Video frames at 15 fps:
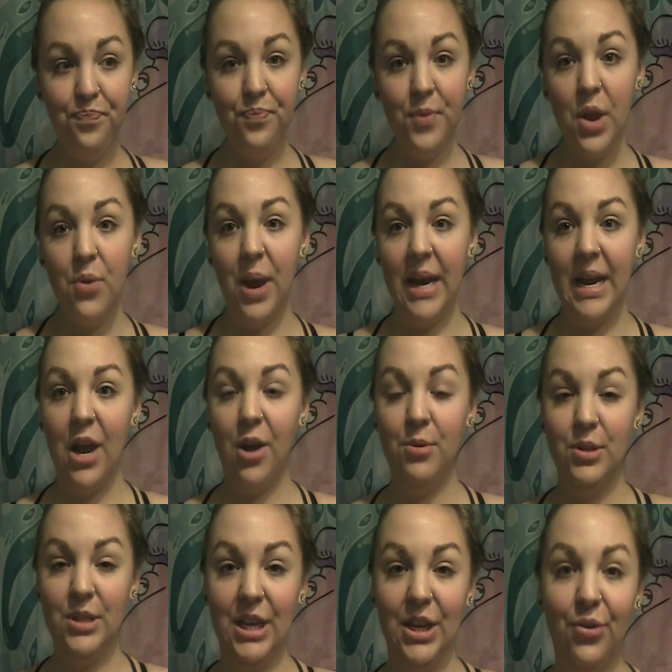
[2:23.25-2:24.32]
Right now I'm
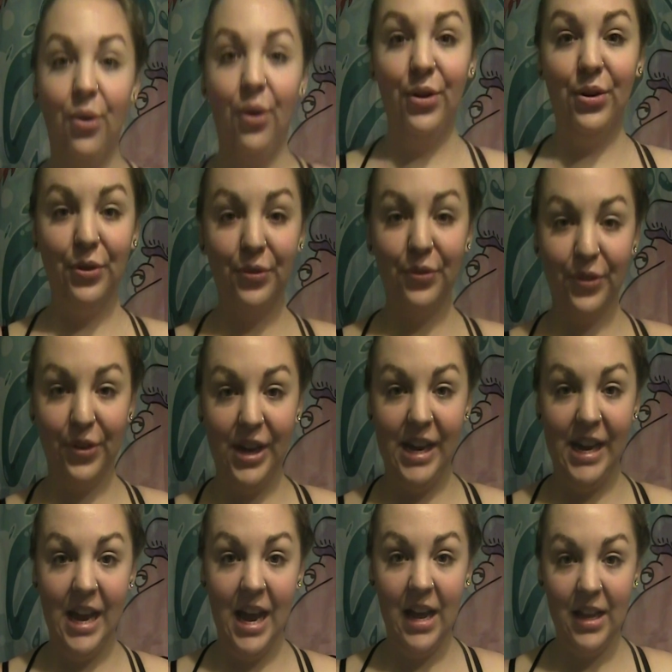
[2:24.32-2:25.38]
using an
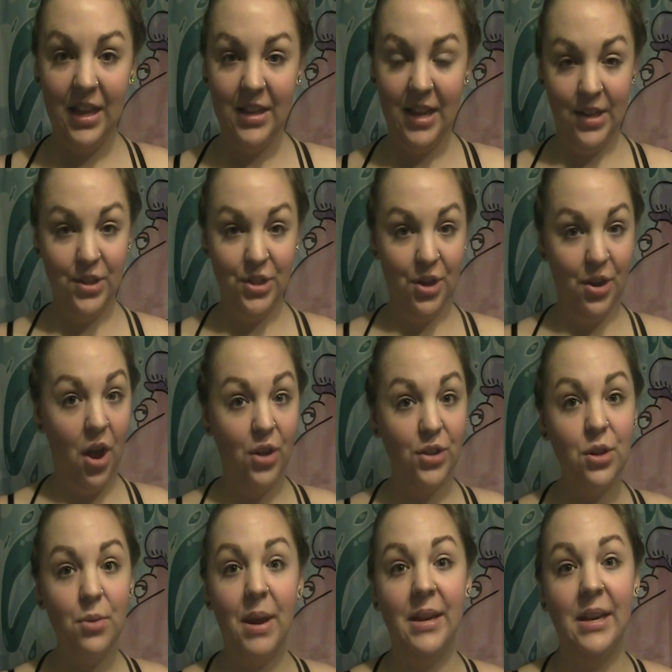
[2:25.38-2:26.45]
oil-free cleanser,
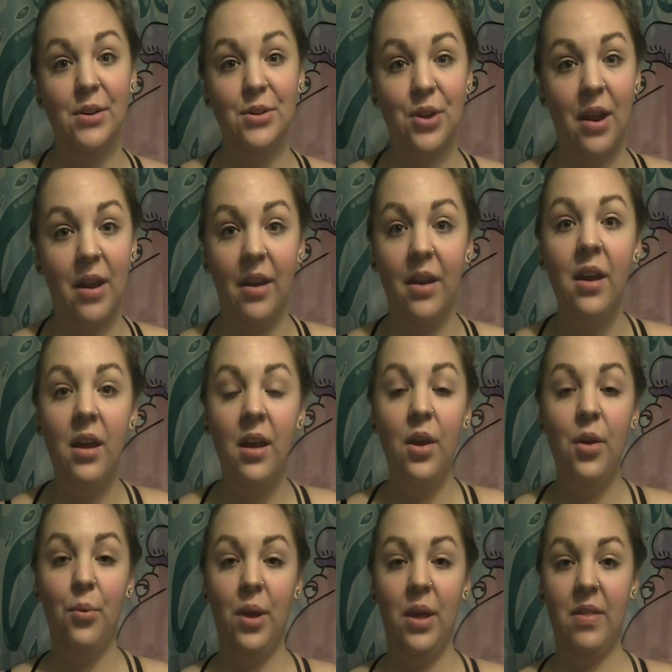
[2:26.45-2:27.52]
also by Neostrata,
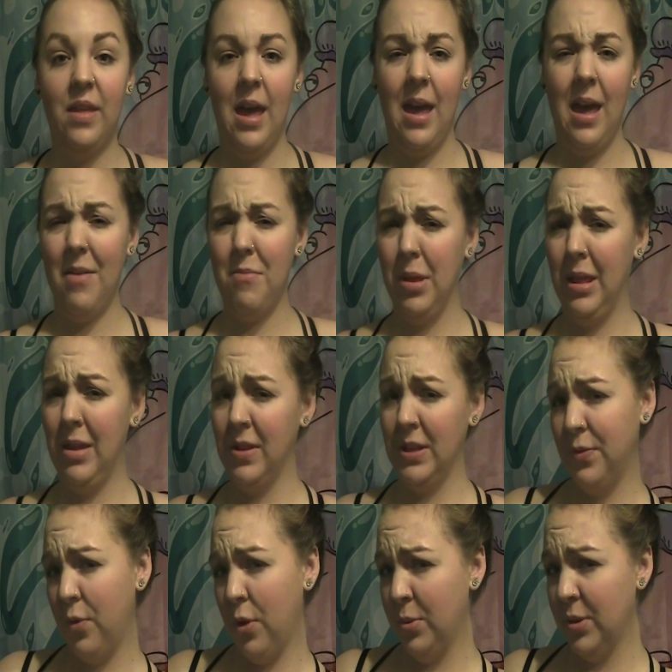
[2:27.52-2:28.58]
with I believe it's
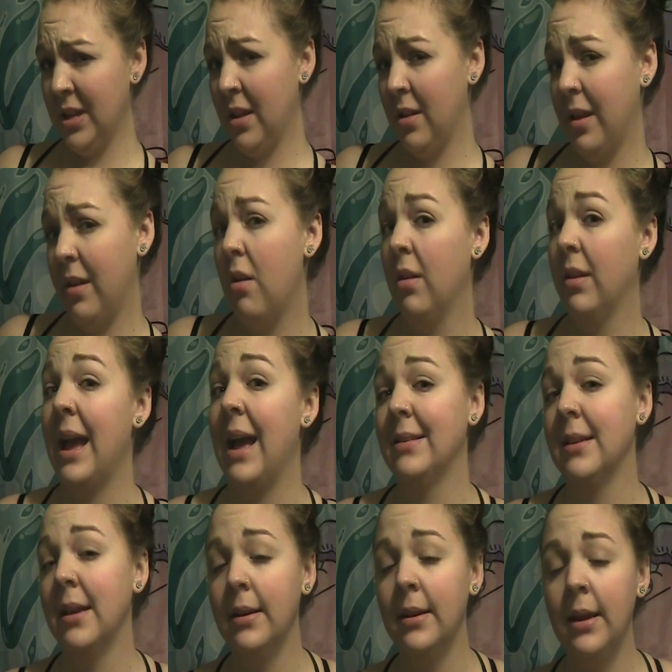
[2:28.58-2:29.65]
4% glycolic
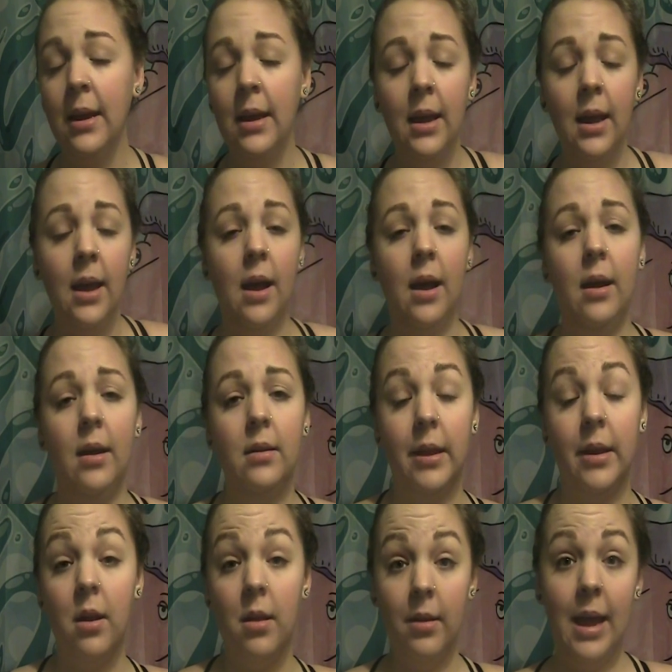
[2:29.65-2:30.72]
acid.
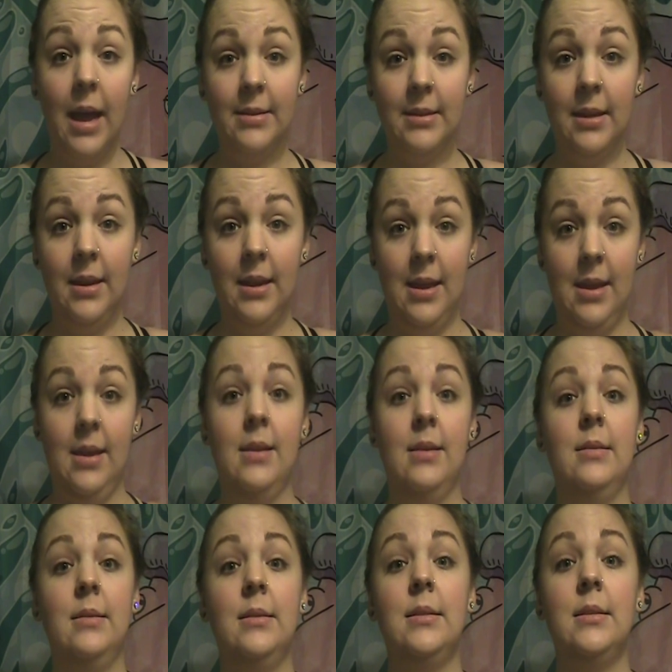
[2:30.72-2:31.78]
Glycolic acid
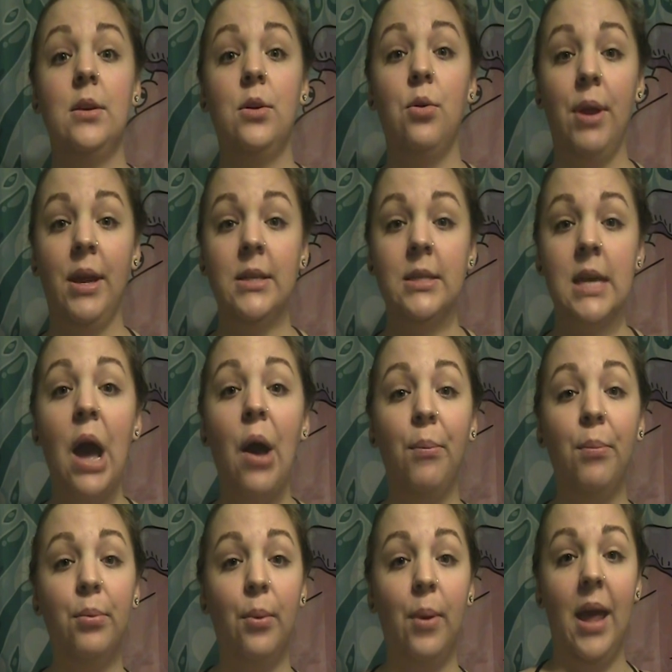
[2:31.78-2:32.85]
is going to
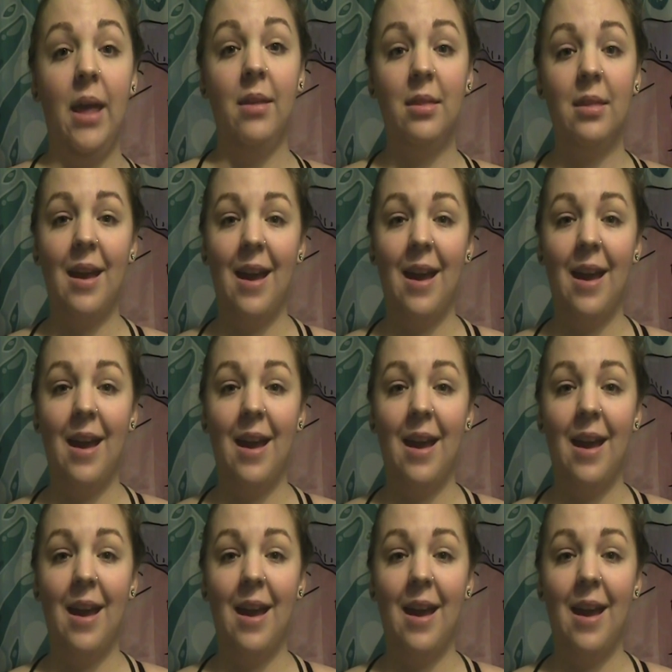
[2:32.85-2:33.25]
help with